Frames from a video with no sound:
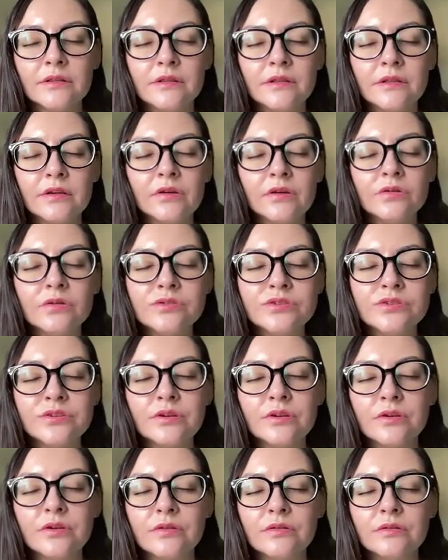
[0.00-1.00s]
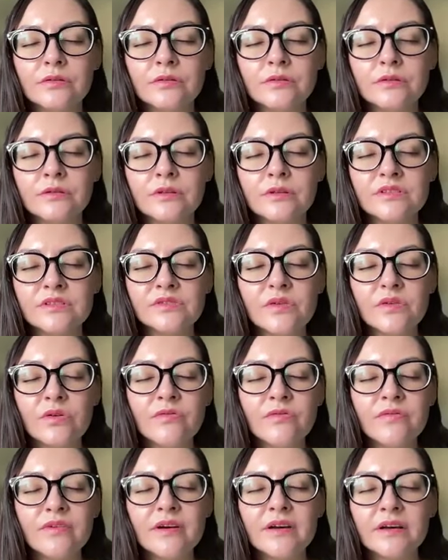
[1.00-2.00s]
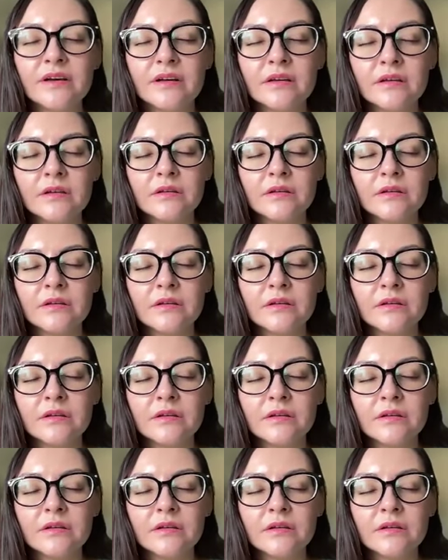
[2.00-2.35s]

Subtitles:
the cushion, the sofa,